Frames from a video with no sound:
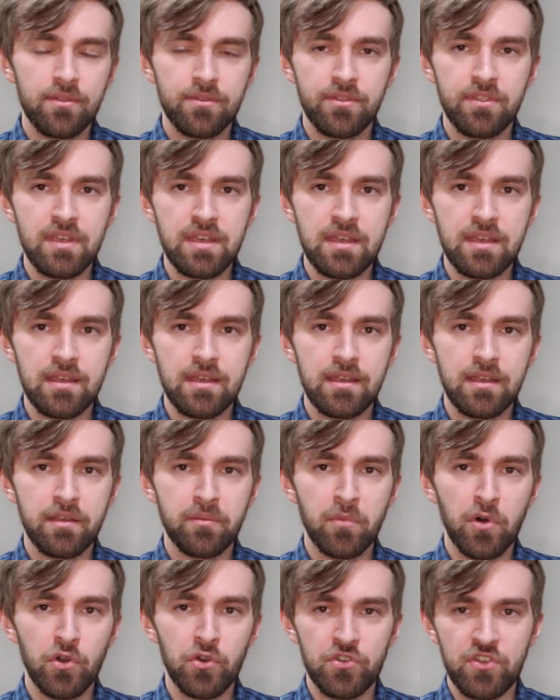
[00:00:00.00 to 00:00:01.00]
The
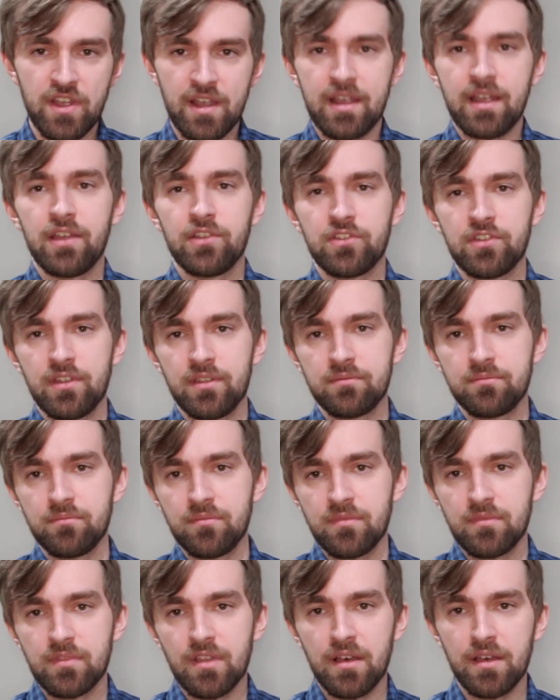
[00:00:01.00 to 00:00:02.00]
Mototech has a
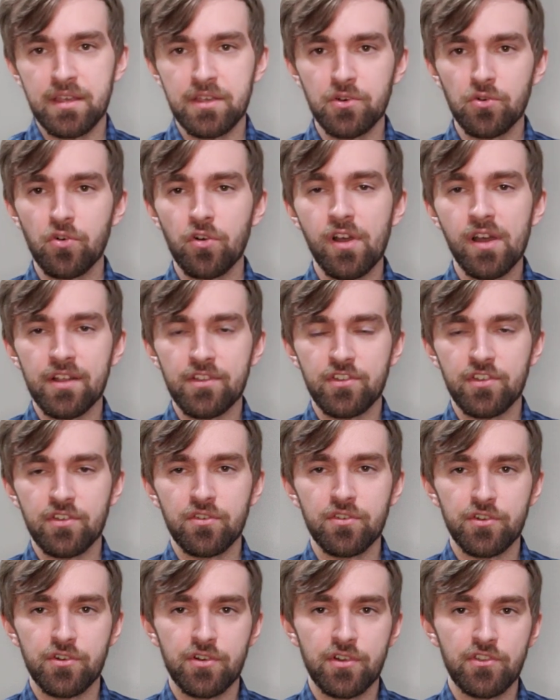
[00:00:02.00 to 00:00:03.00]
helical cut
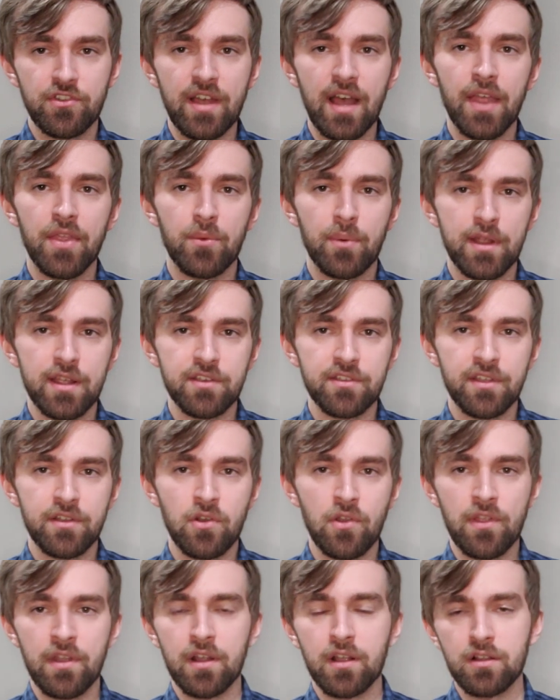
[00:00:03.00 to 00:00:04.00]
cylinder inside the
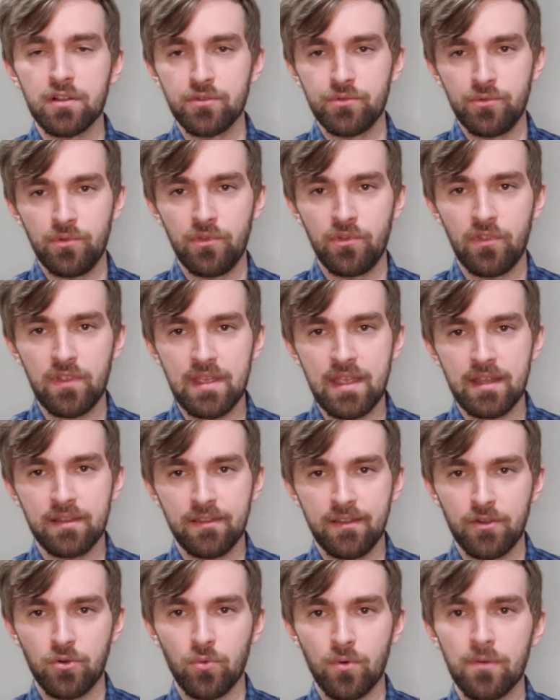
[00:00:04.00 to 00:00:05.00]
regulator that occludes the
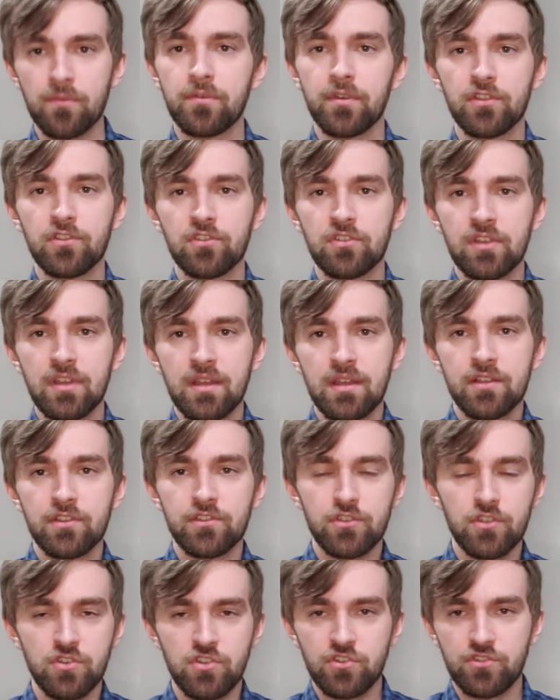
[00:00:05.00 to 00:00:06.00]
inlet orifice,
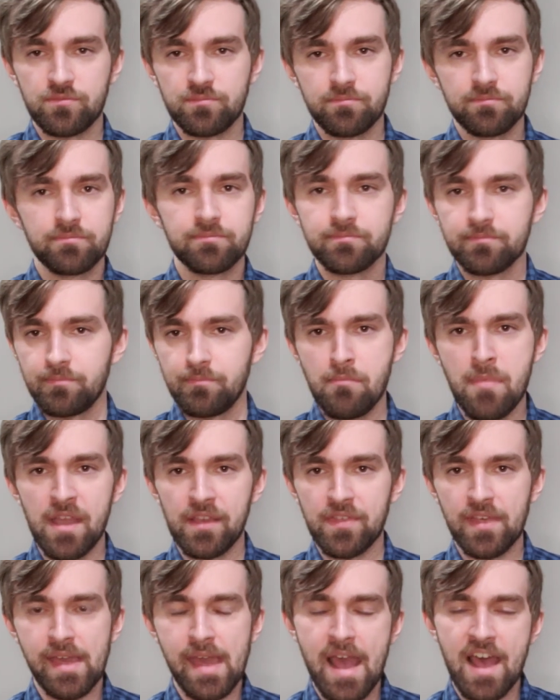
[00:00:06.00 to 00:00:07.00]
so you just make
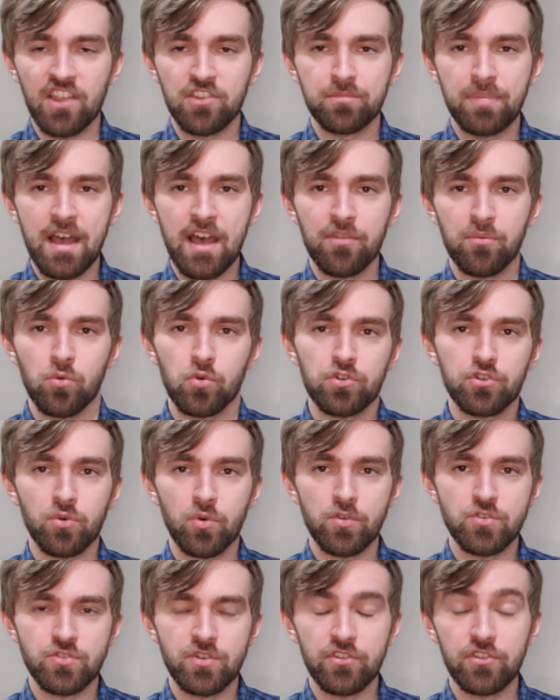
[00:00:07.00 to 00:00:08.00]
the gas path more
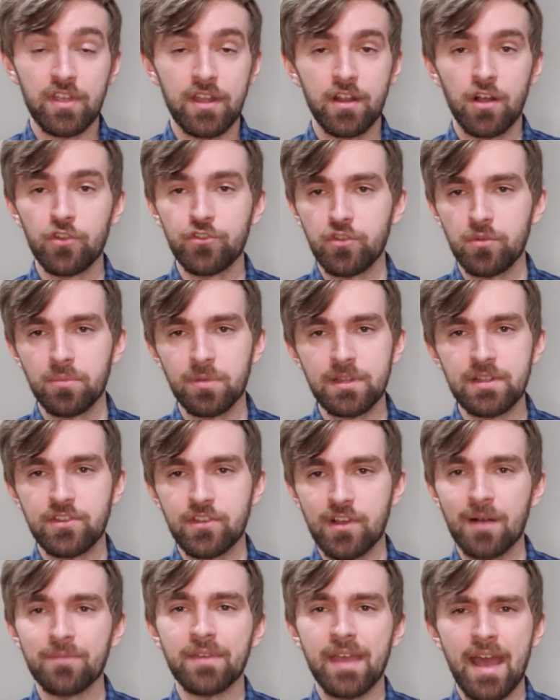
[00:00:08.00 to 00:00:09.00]
tortuous. It also bleeds
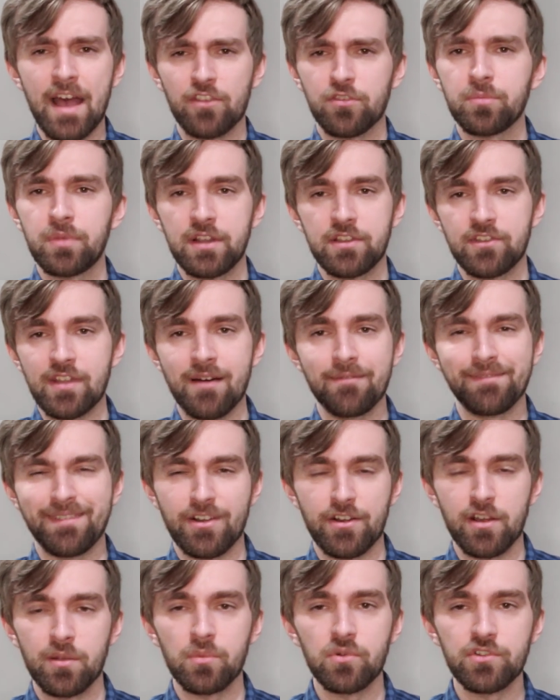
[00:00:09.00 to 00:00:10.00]
off gas, but it's not
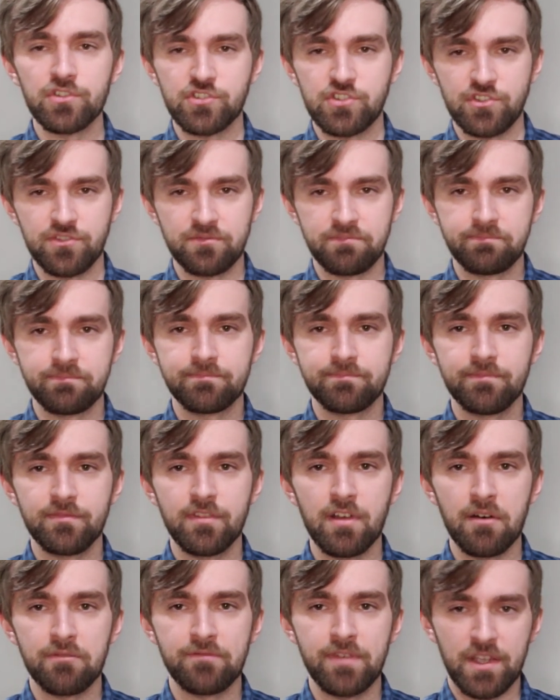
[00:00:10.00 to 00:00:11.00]
variable. It's just
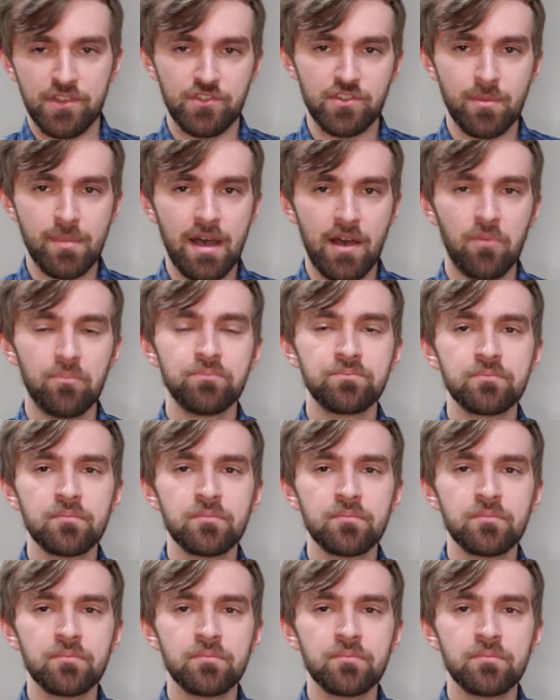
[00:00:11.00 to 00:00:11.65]
a fixed amount.